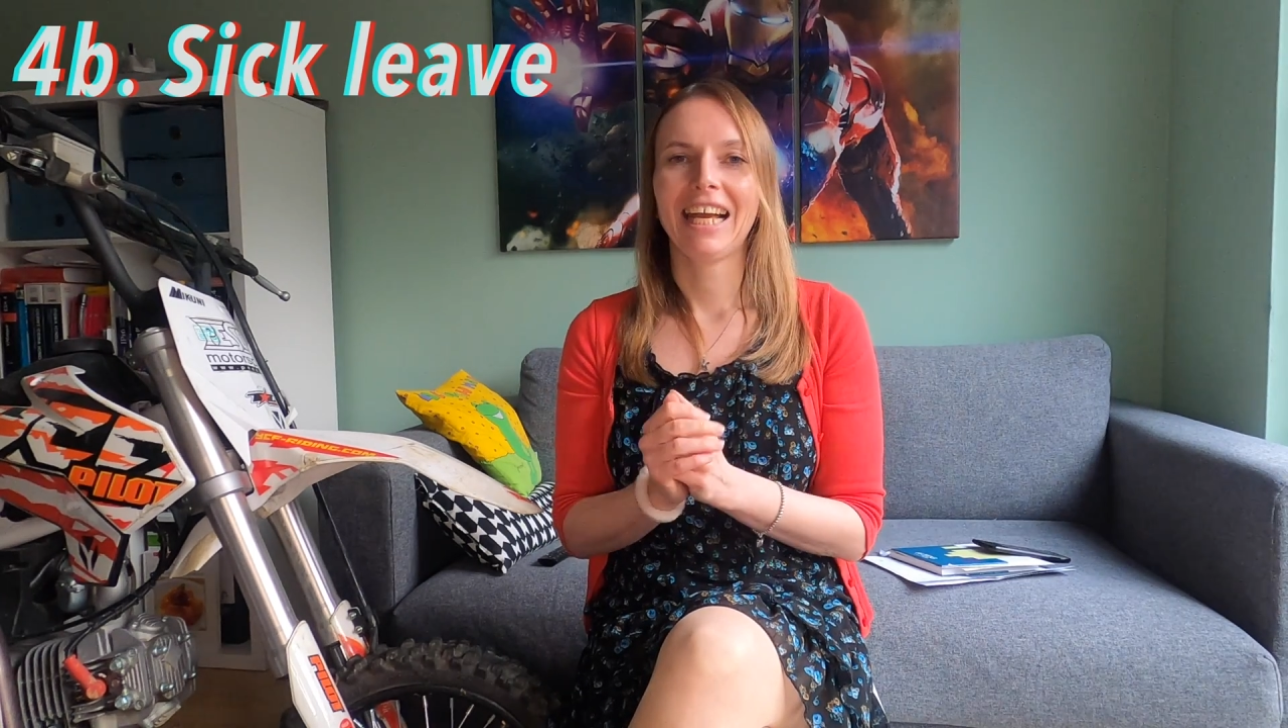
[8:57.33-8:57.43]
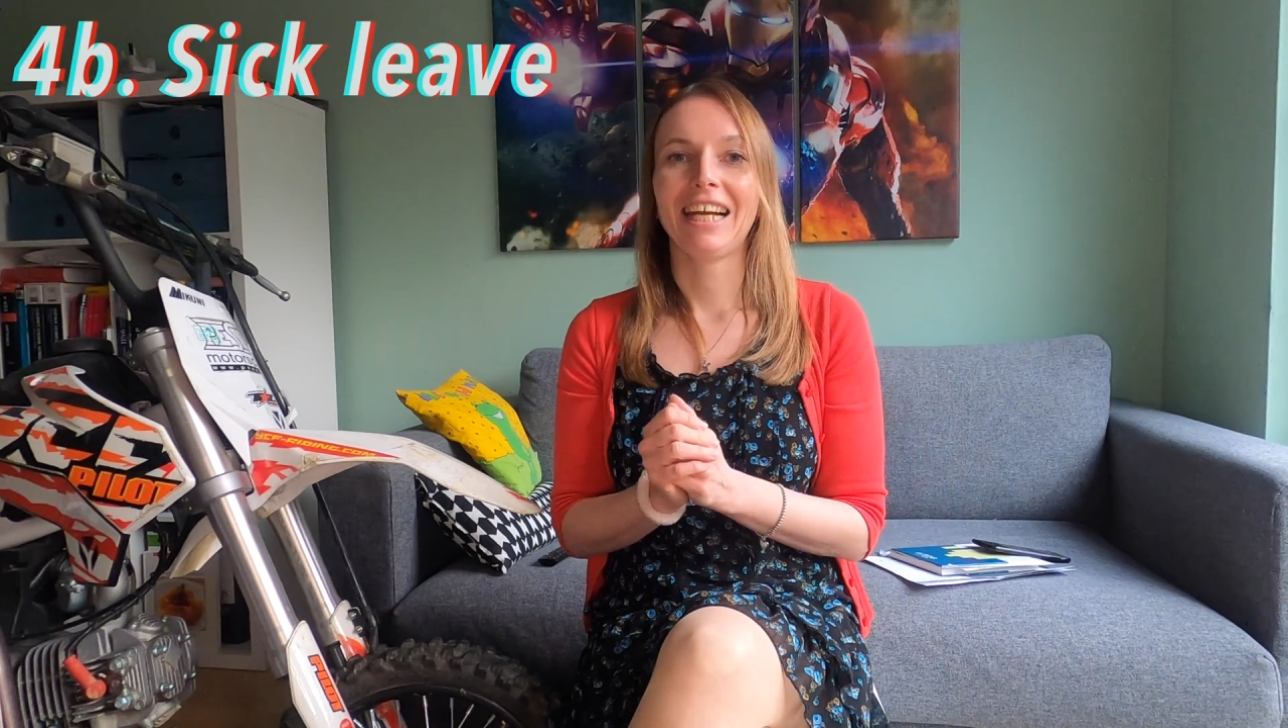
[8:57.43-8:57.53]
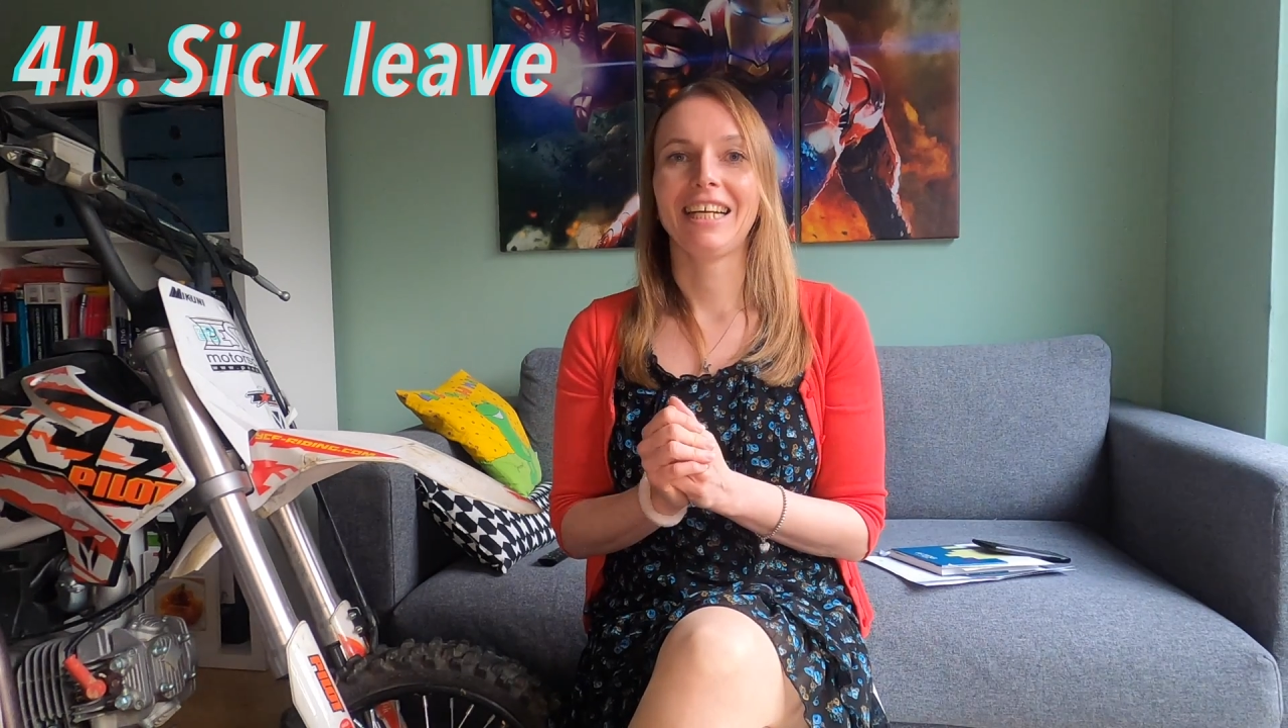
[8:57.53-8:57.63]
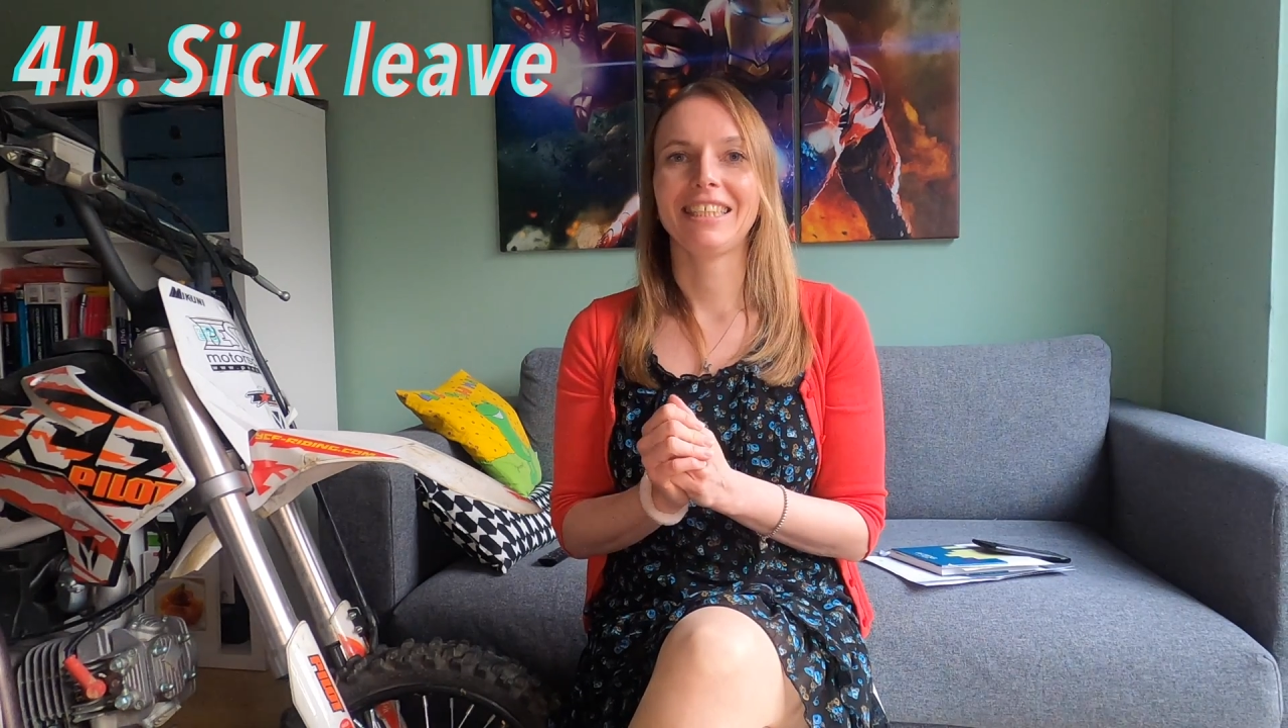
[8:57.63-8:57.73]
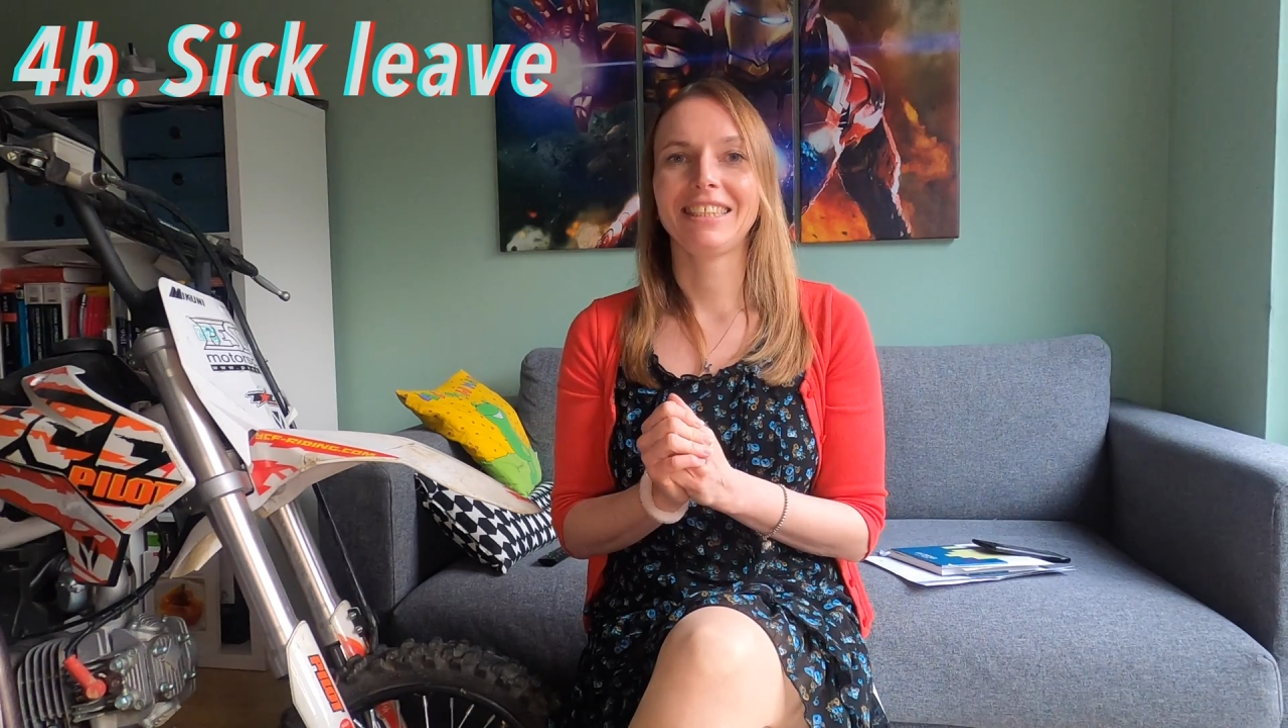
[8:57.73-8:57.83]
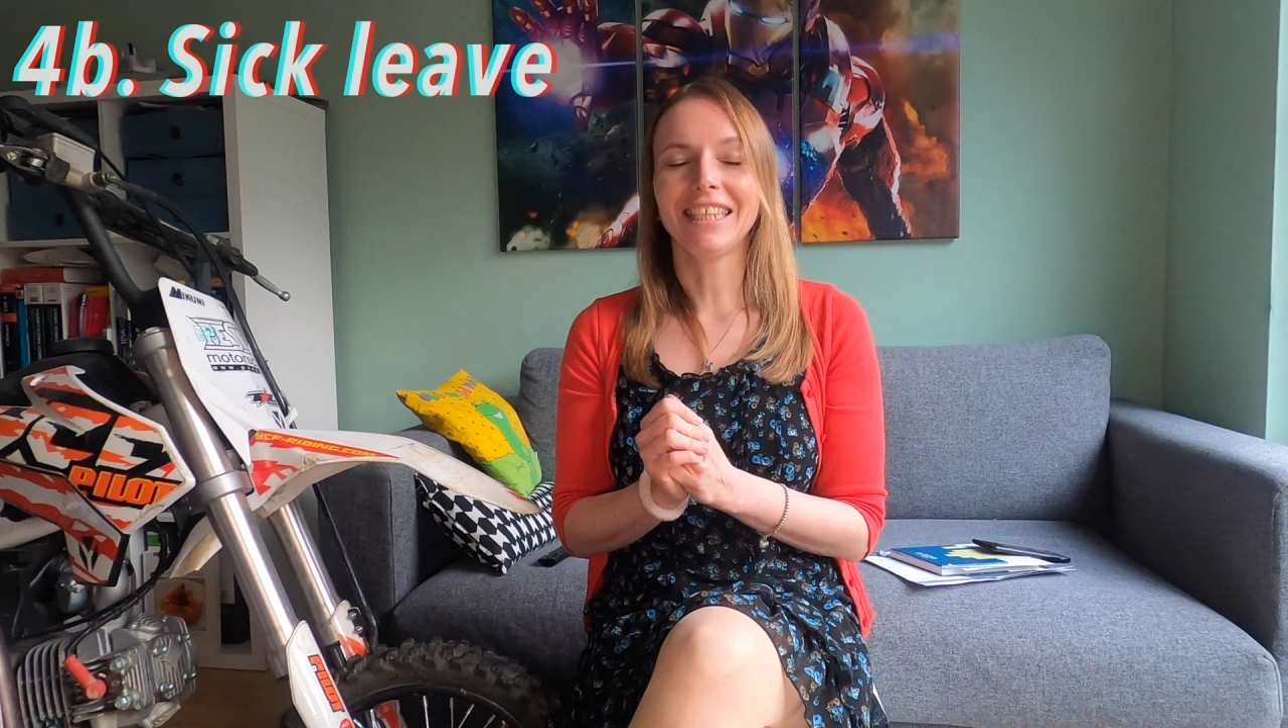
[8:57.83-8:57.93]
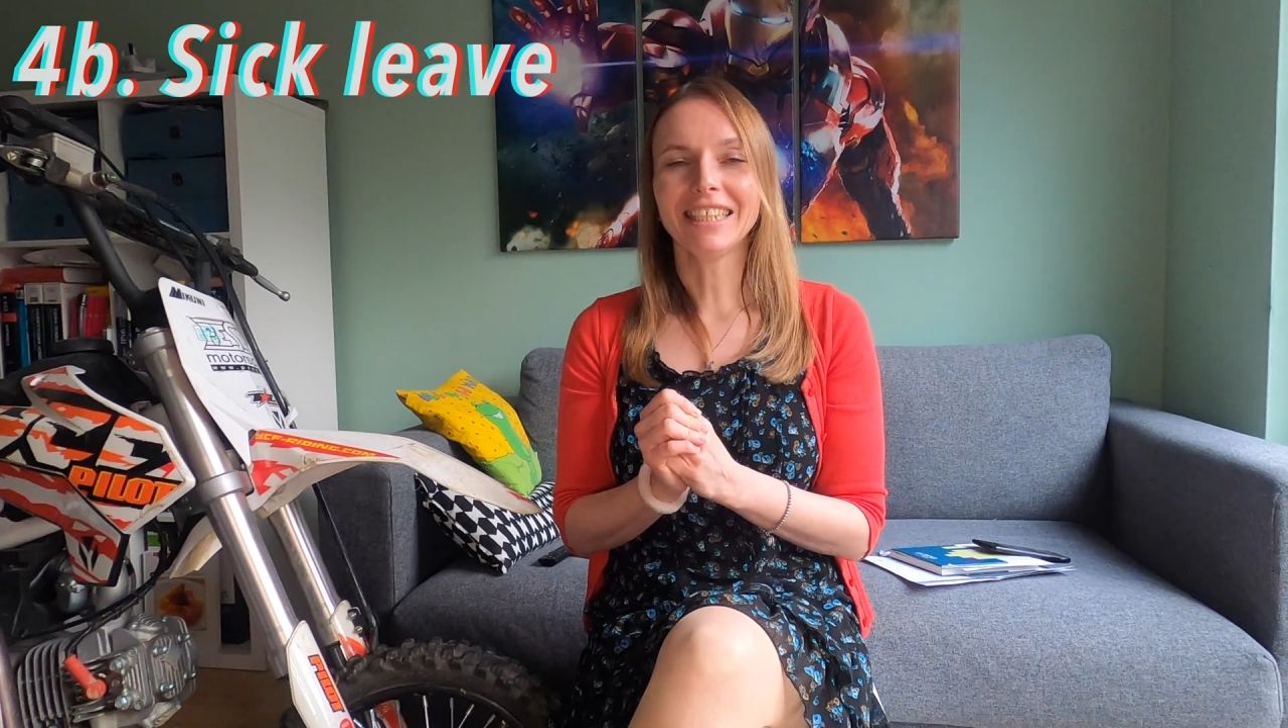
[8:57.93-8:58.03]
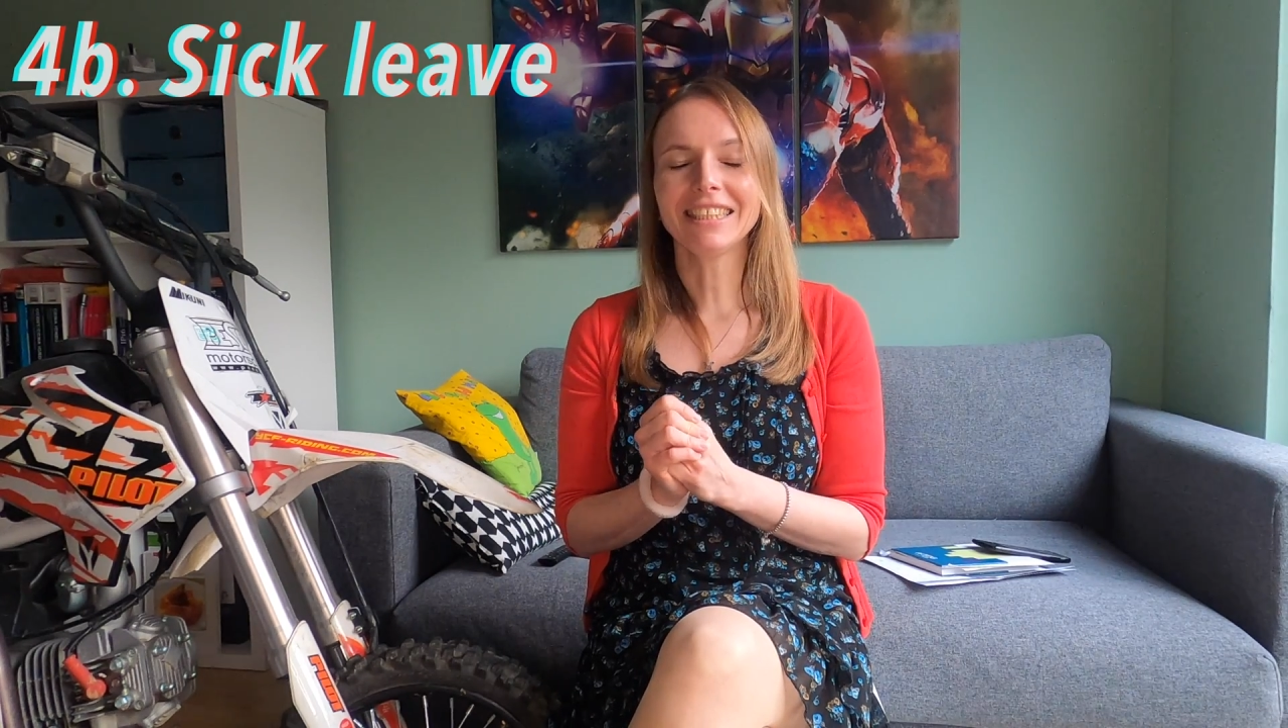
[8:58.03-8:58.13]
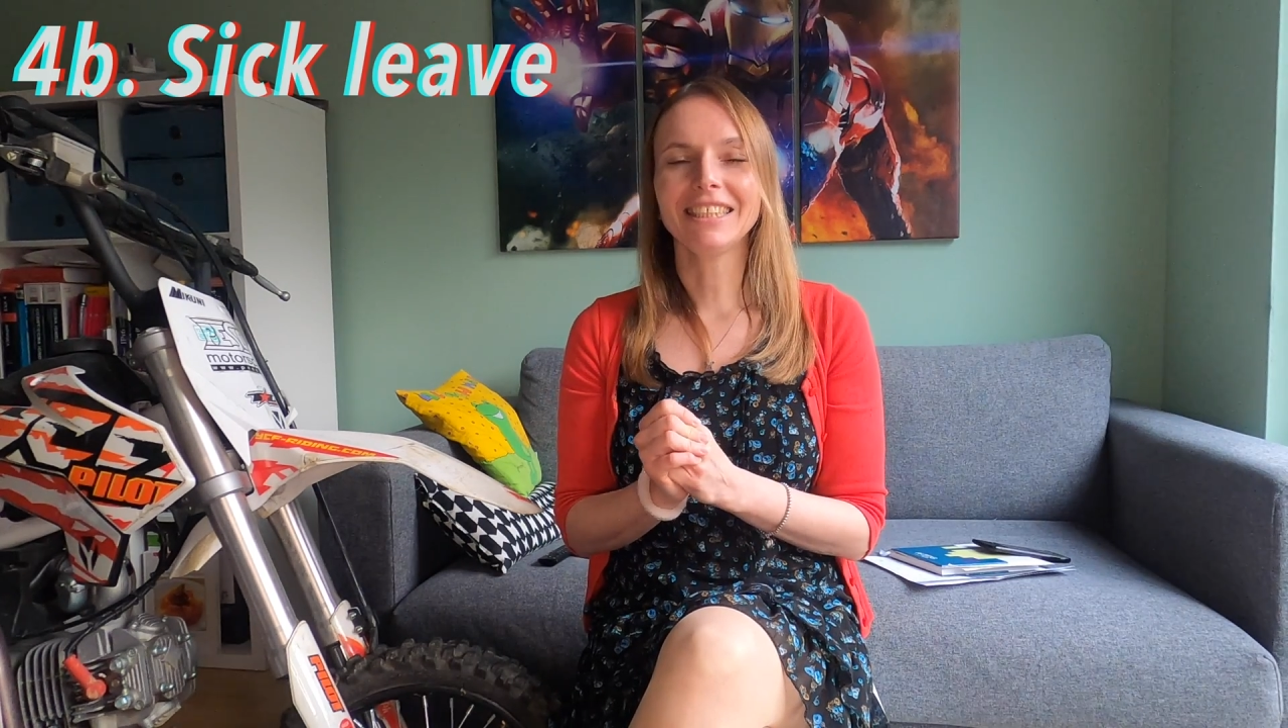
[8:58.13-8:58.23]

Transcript: Second